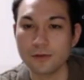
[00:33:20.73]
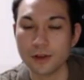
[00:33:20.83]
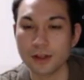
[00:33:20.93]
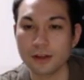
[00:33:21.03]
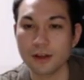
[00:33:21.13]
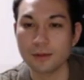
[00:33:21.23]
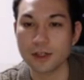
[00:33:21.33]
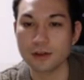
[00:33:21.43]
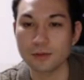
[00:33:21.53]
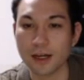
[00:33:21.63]
fill in the
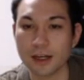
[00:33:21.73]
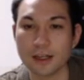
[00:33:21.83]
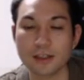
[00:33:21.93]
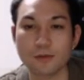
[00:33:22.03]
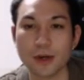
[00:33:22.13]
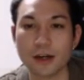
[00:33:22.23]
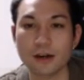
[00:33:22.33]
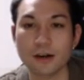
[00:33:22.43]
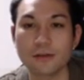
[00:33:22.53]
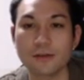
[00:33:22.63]
dame, so black has to
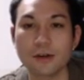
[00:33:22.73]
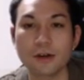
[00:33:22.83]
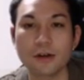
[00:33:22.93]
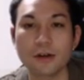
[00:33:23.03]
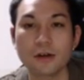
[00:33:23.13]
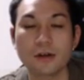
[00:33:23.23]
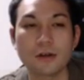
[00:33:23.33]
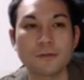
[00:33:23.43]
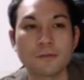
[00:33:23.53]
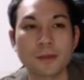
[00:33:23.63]
back off.
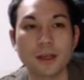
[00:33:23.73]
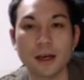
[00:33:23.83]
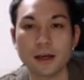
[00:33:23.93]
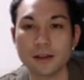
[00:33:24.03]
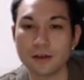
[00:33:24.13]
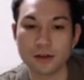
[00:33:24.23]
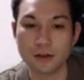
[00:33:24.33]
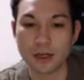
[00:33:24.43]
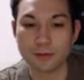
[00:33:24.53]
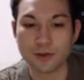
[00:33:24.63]
And
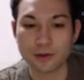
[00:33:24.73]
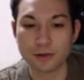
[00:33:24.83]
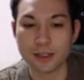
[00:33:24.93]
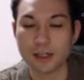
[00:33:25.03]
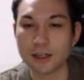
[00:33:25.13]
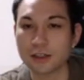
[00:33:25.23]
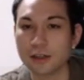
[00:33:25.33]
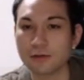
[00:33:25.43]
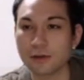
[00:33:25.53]
the capturing race actually